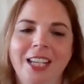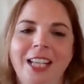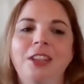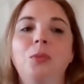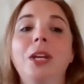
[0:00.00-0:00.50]

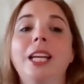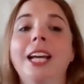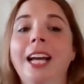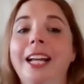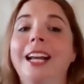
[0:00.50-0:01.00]
And in the week
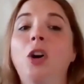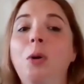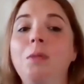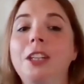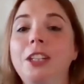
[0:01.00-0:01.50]
ahead, I
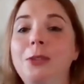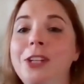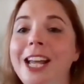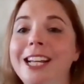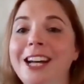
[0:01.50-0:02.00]
hope that you take